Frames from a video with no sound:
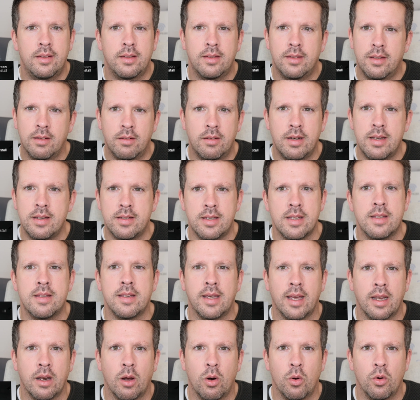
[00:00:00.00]
they're easy
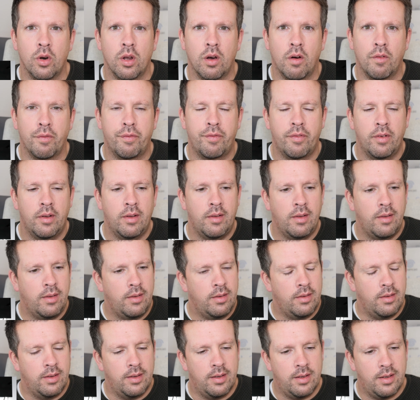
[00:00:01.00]
to get hold of.
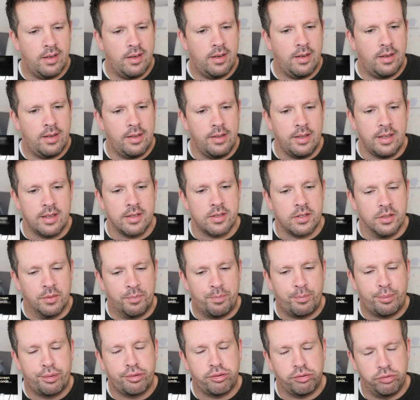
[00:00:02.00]
It's a
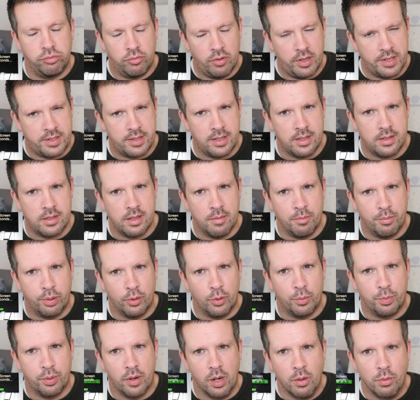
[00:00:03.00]
pretty
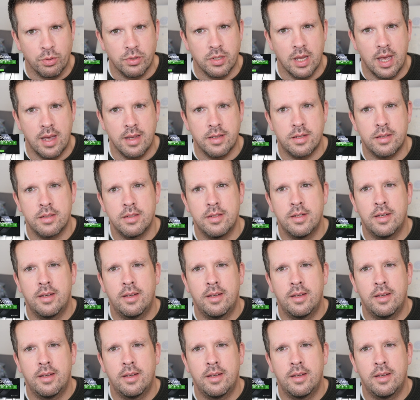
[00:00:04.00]
simple process.